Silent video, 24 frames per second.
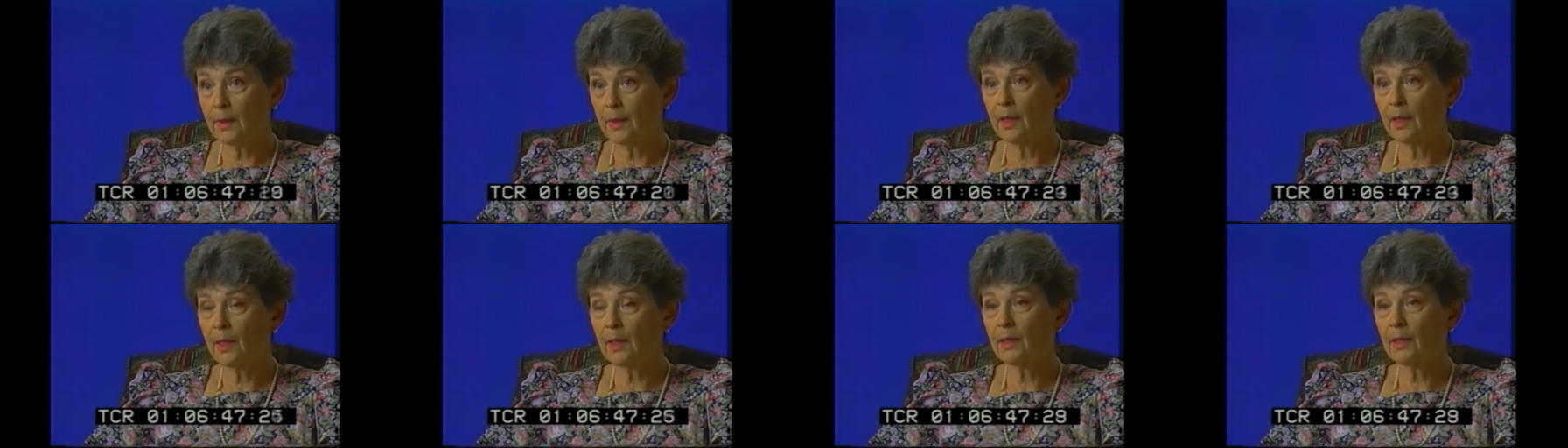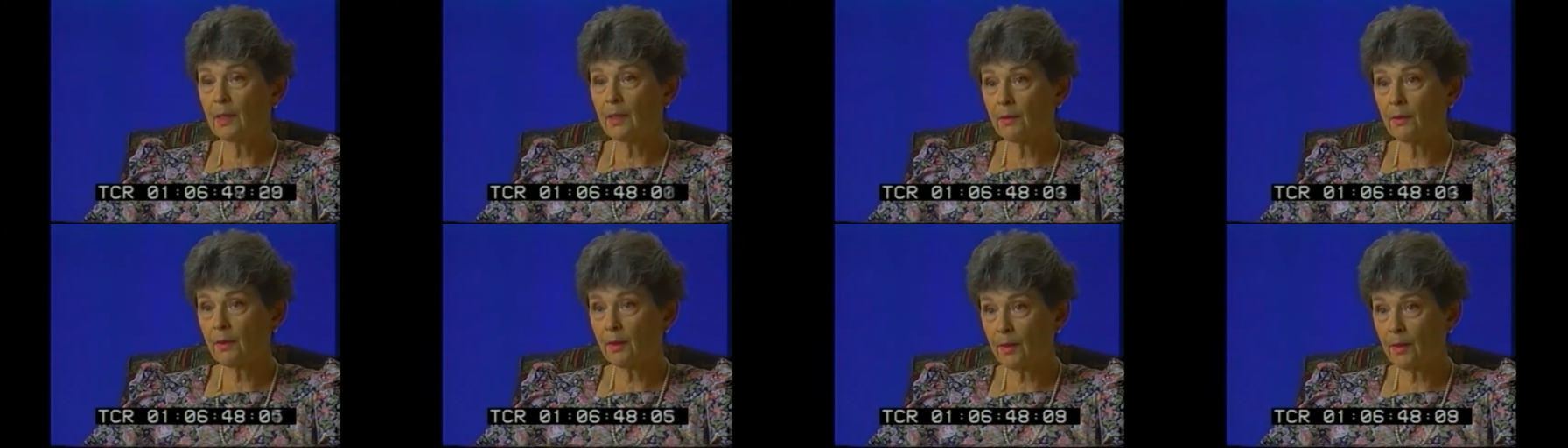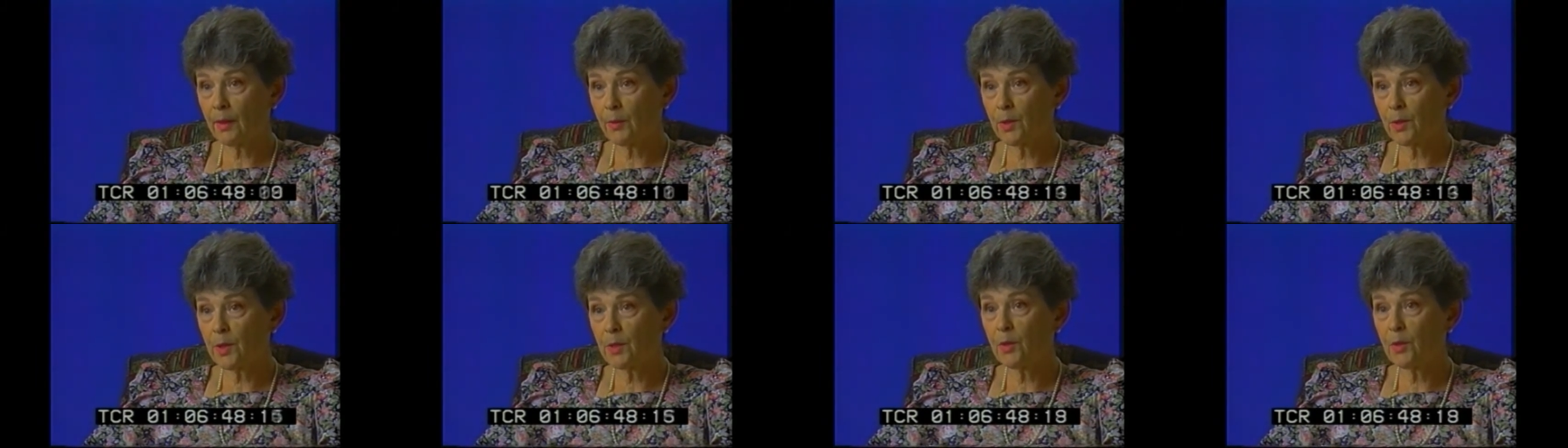And I think that
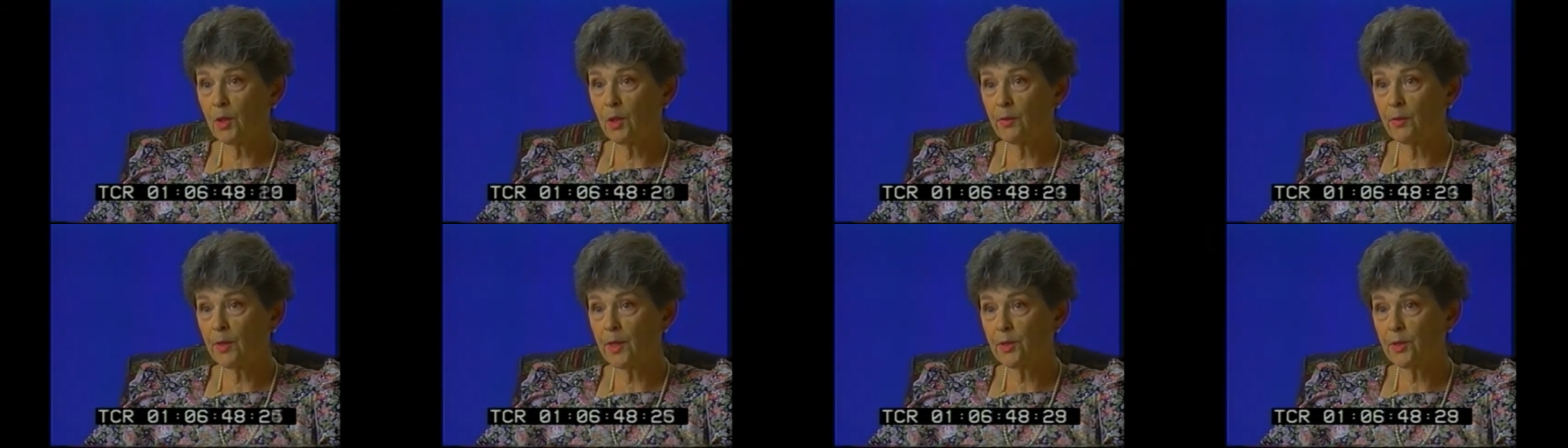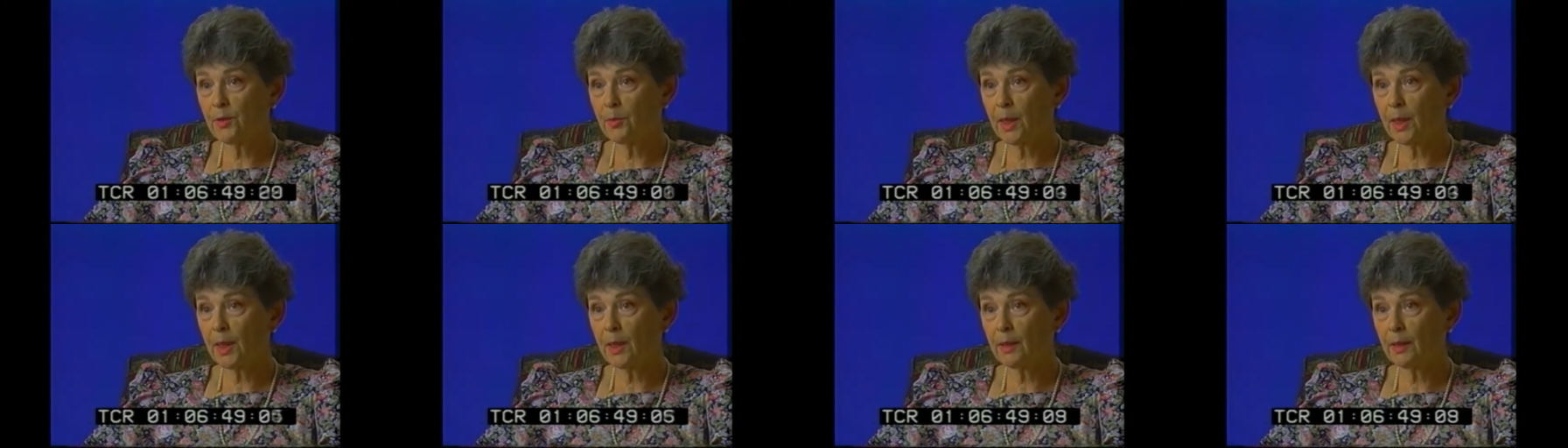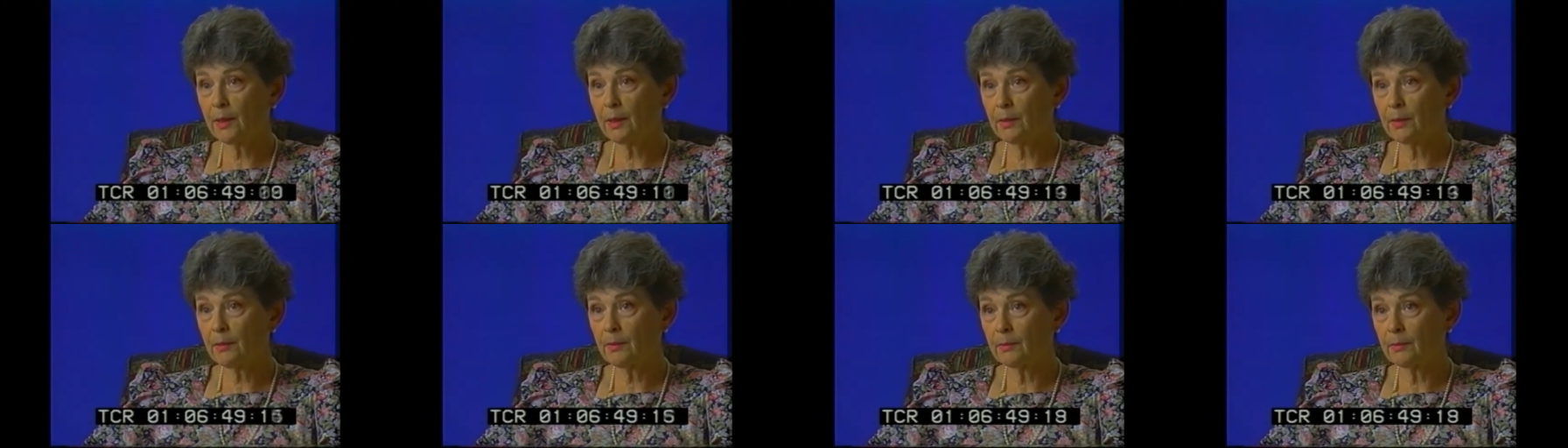was the motivation behind it.